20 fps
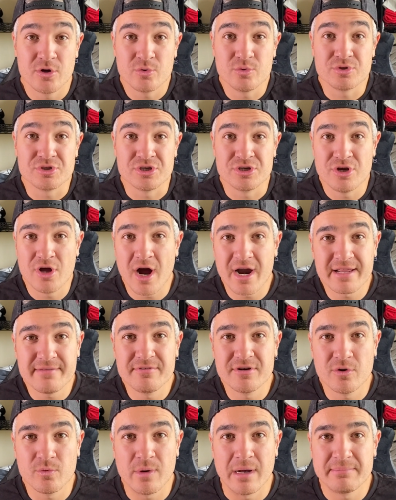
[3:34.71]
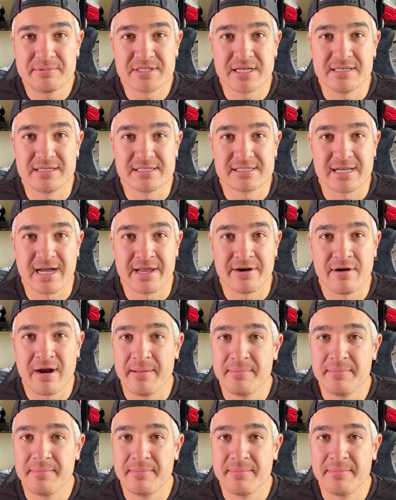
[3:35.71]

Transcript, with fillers: who's not even a website designer.